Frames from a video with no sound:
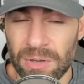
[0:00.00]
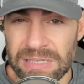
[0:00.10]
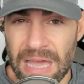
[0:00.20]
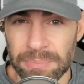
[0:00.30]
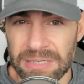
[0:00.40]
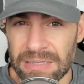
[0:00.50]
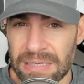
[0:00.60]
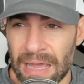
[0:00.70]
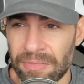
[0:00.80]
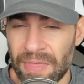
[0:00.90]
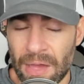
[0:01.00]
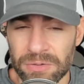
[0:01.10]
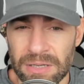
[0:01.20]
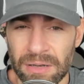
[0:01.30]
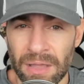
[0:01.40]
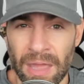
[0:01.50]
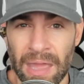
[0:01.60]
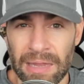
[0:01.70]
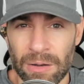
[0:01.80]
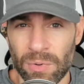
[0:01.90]
We tapped 69,000,
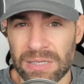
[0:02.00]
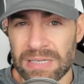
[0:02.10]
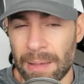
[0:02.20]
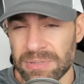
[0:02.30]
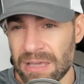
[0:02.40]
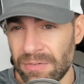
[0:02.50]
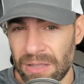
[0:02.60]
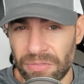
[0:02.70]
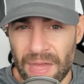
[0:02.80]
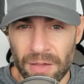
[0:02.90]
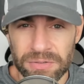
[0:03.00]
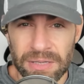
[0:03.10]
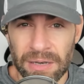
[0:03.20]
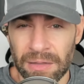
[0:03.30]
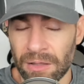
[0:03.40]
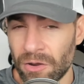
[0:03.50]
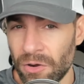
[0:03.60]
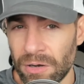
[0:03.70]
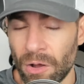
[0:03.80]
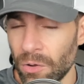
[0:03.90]
and then we tapped 70,000, and the
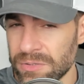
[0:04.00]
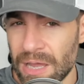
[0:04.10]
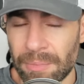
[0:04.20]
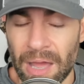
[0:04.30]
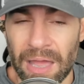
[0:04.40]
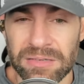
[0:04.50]
current all-time high is